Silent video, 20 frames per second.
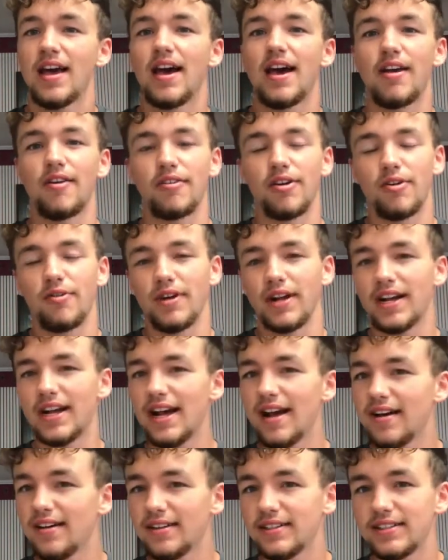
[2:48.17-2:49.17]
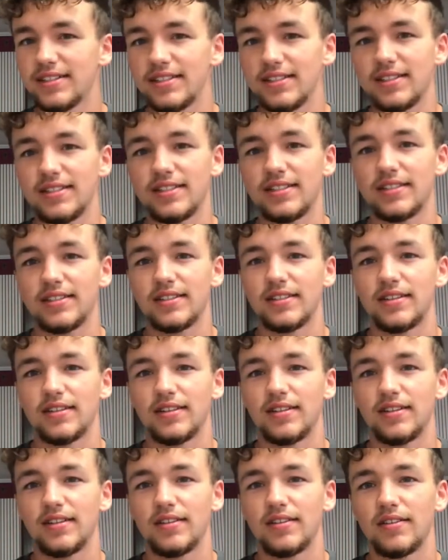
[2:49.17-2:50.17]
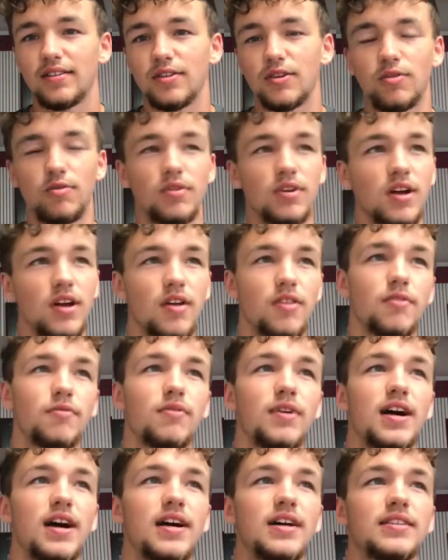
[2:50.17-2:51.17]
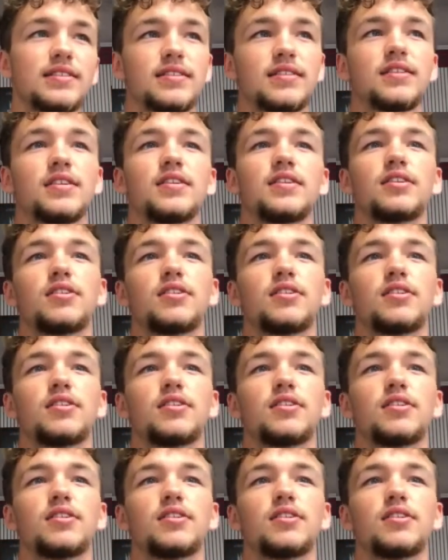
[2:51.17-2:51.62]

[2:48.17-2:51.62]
I don't know what colleges do it otherwise.